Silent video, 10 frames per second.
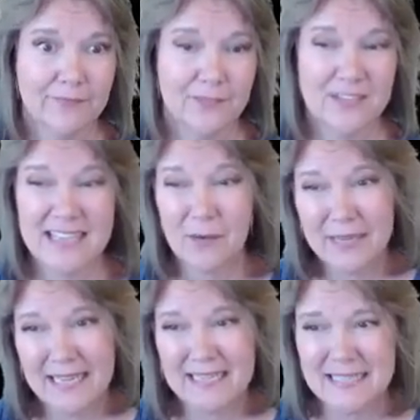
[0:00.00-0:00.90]
You see how
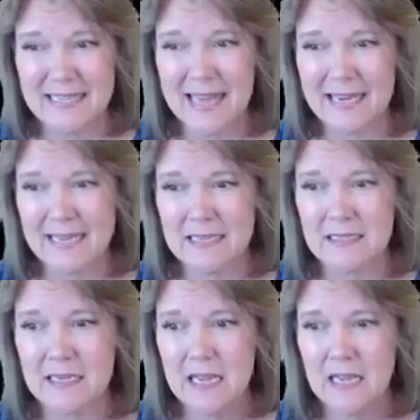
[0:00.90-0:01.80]
easy that
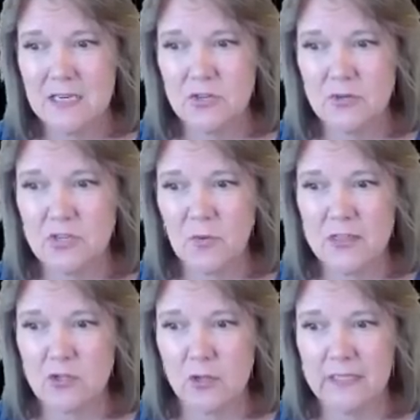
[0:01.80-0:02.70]
is? When
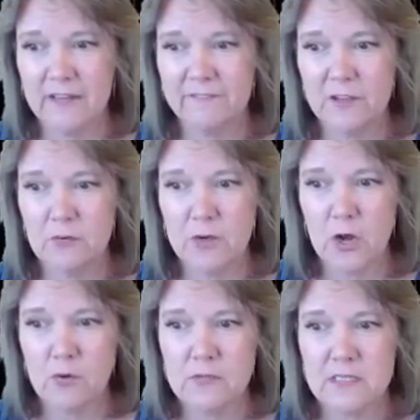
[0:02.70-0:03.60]
there's only a few
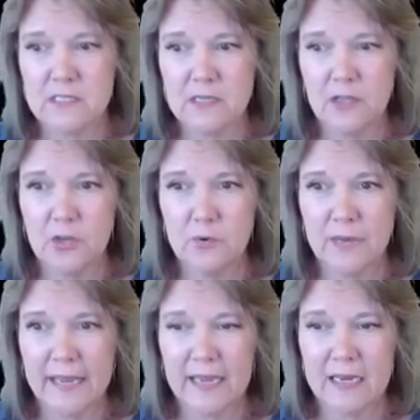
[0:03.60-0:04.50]
nodes, you
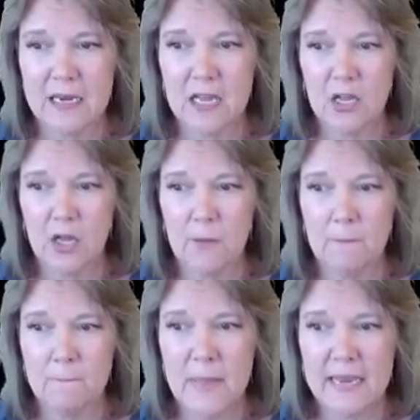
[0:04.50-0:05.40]
can
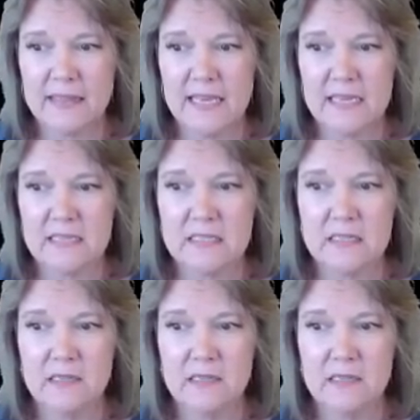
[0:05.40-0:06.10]
make things,